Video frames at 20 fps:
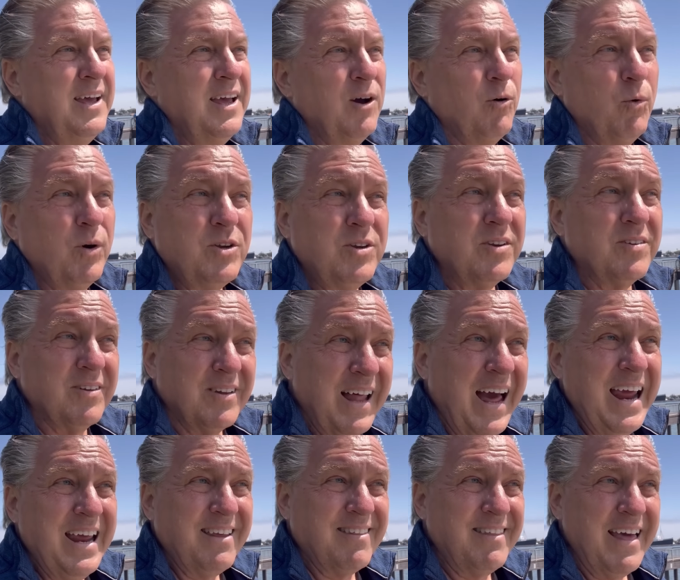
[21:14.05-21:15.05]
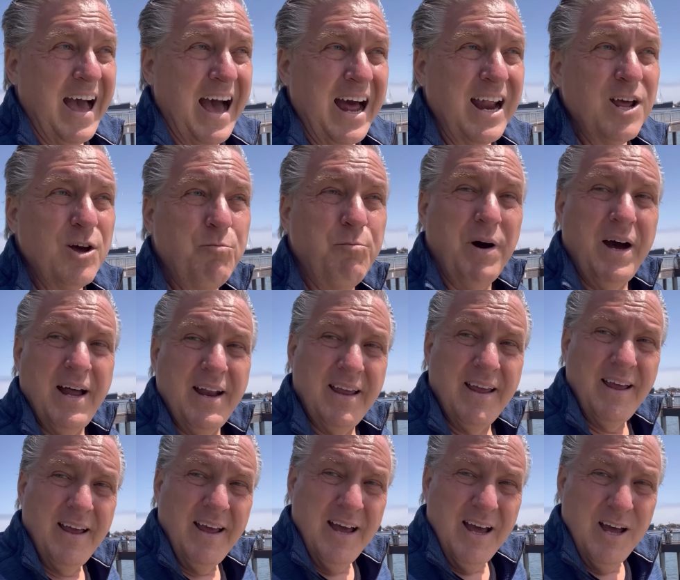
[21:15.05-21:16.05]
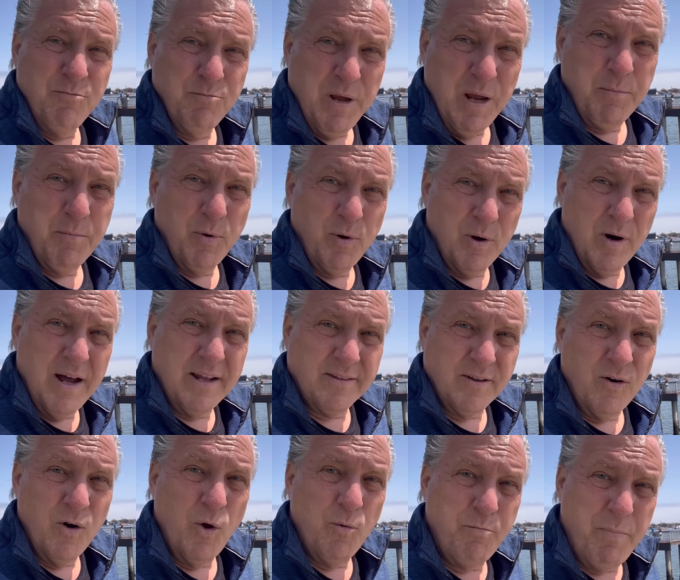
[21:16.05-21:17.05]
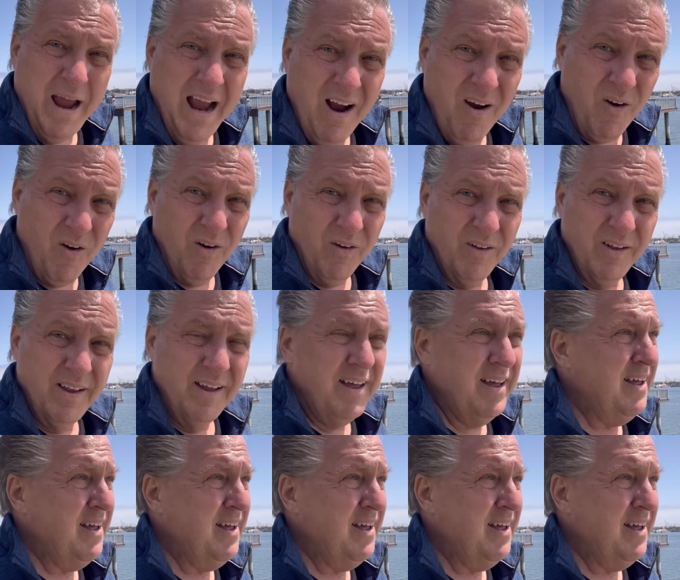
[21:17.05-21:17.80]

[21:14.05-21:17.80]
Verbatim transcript: which is like that, but people are at their own peril.